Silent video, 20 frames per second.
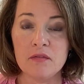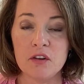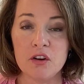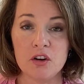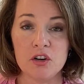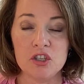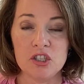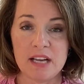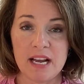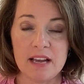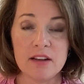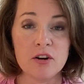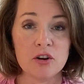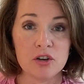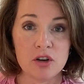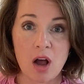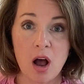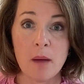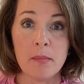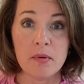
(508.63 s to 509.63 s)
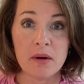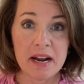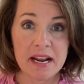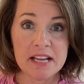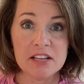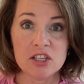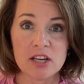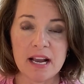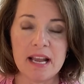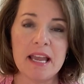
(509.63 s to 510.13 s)
for your
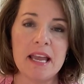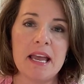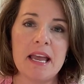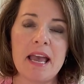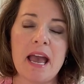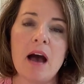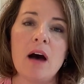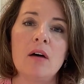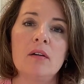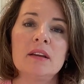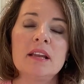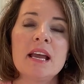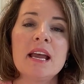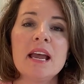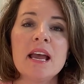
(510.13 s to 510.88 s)
operating checking account.